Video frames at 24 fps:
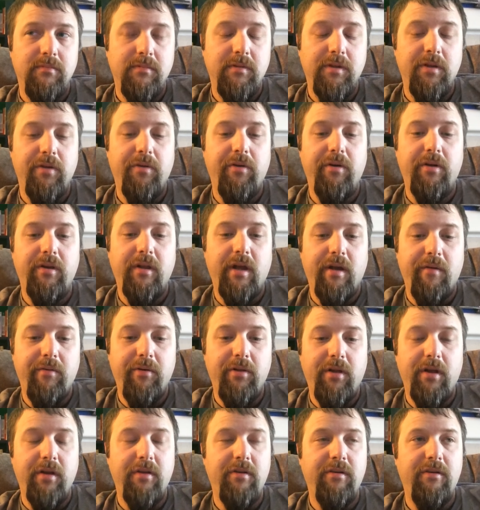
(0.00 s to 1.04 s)
during that
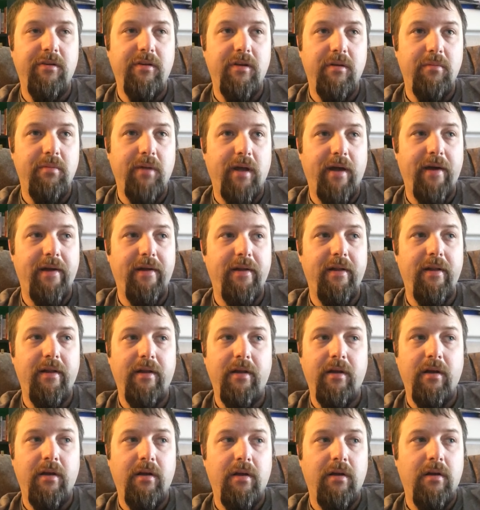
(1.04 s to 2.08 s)
relationship, and
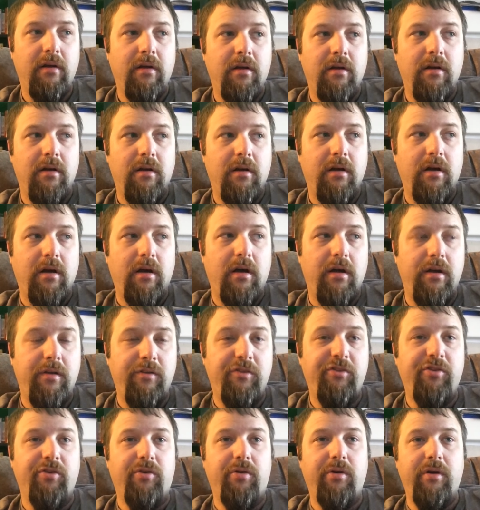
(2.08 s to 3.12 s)
I
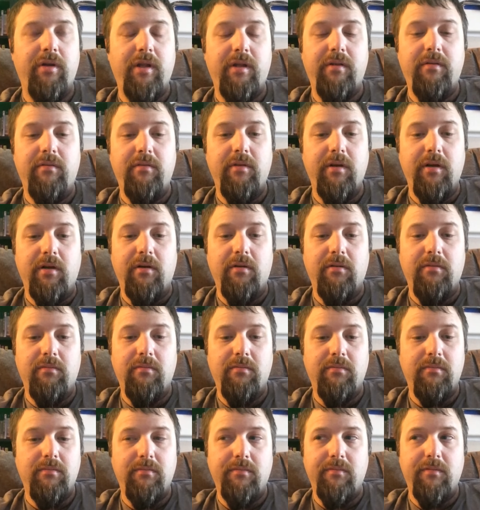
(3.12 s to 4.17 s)
enjoyed,
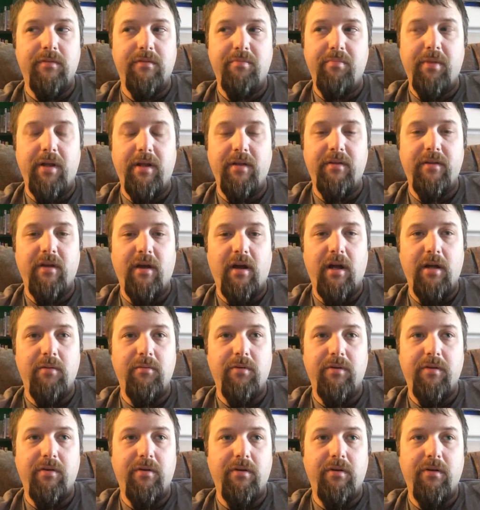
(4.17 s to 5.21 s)
spending time
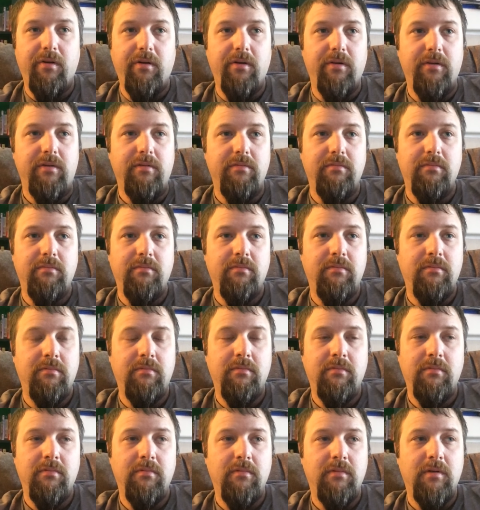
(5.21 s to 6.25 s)
with her,
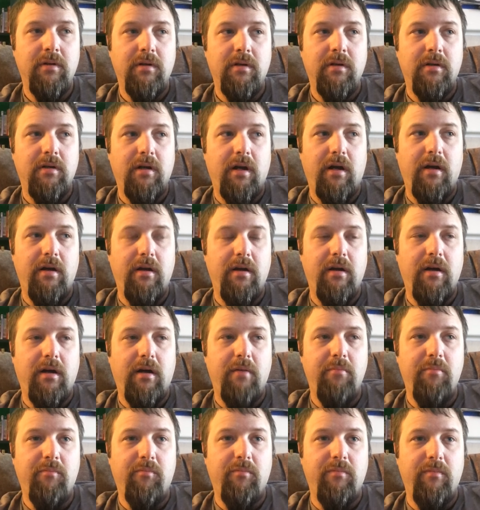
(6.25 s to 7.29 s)

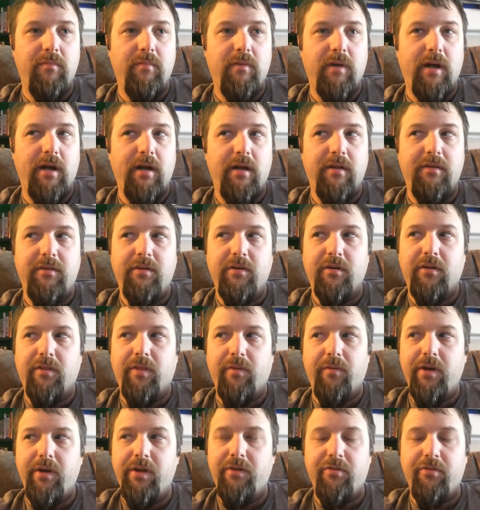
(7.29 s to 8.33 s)
and I took
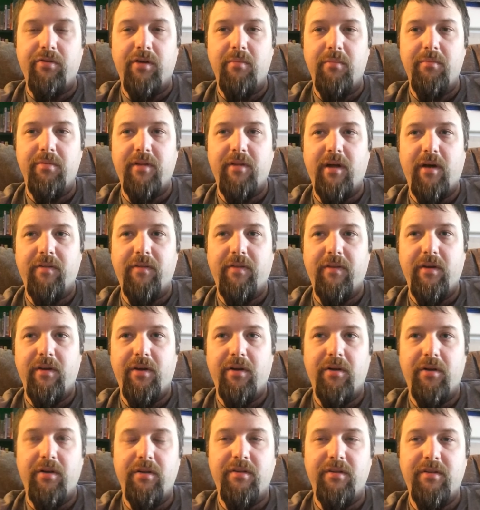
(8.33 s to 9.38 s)
3 trips out
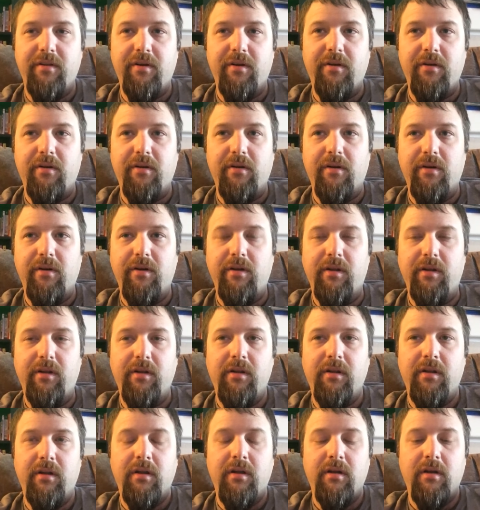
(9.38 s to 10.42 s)
there to see her,
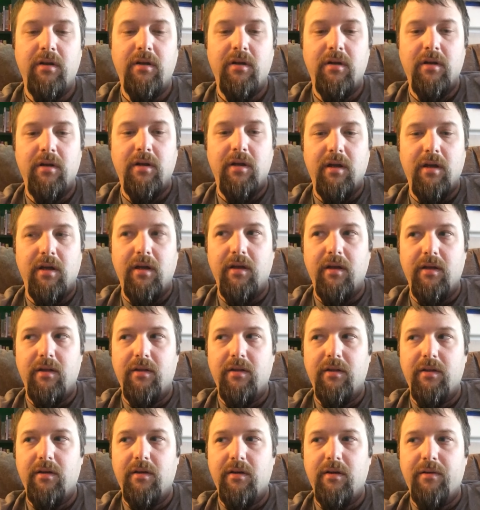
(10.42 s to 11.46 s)
and